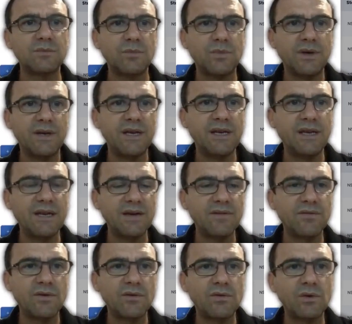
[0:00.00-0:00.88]
we
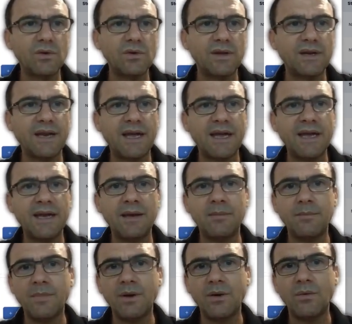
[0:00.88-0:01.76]
give the rule a
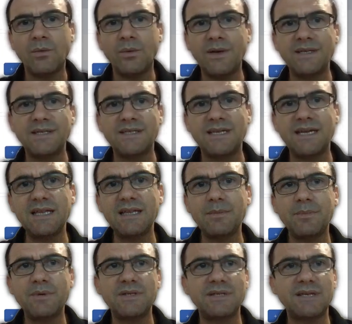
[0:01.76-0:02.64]
name, we set the
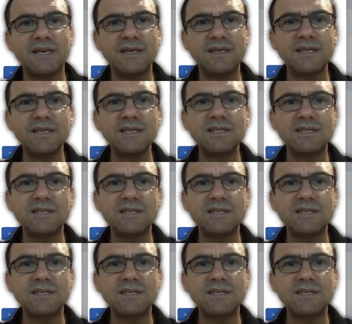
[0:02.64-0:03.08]
percentage.